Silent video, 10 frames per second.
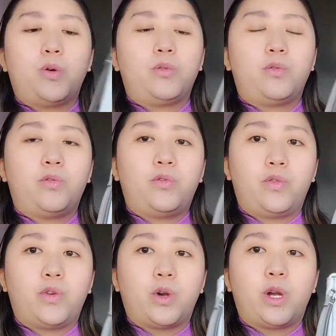
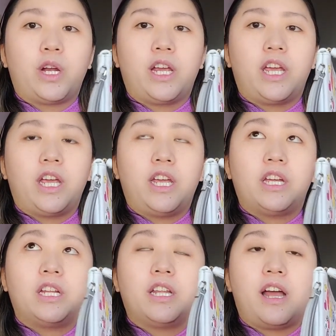0.4
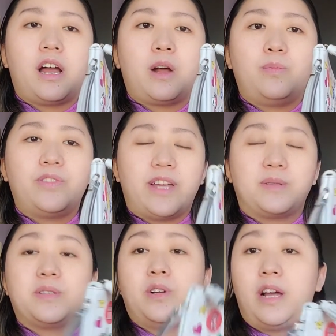in um,
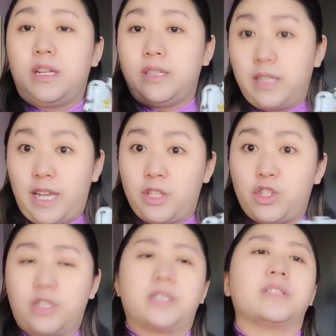depth and in
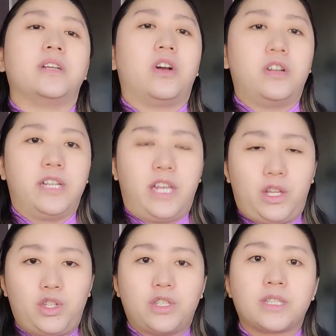inches. They're all in
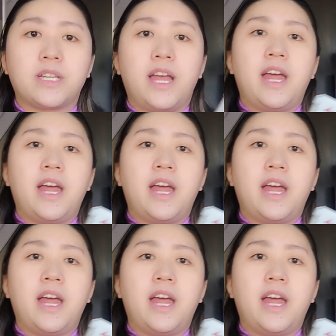inches.